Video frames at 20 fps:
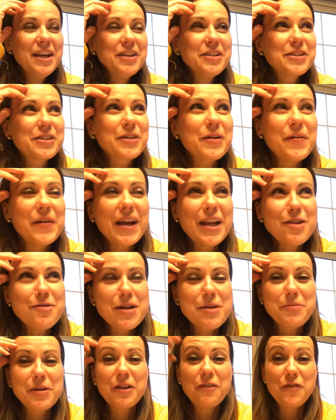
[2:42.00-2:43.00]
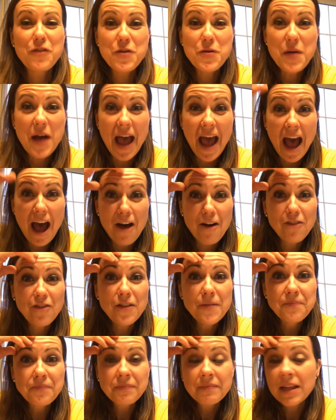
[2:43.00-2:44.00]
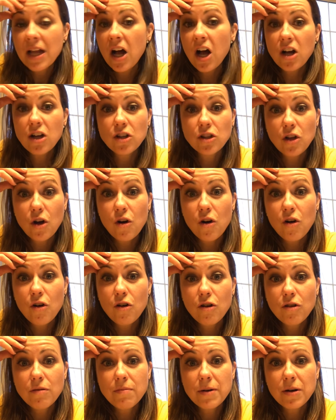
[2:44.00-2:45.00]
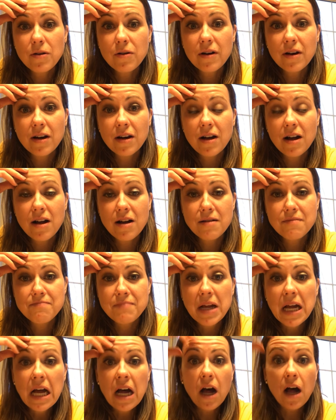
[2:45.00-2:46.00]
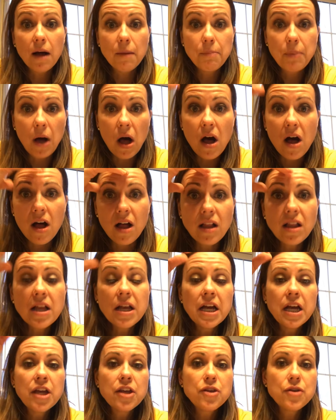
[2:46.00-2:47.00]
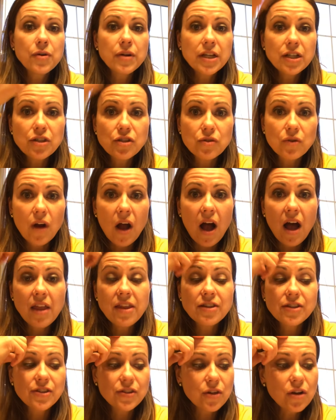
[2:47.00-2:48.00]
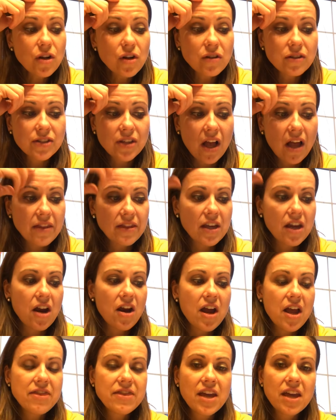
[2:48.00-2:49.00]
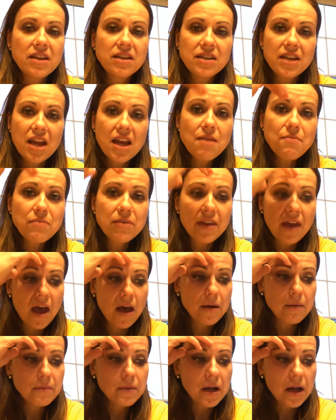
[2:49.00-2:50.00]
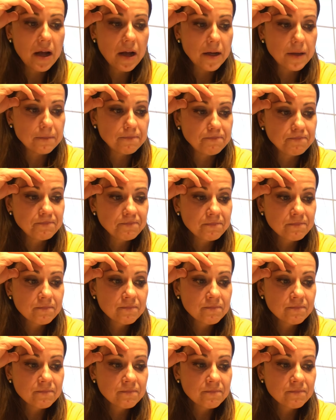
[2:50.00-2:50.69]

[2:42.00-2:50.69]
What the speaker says: So anyway, but if you have a globe or a ball, you can draw the circles on there and then name them.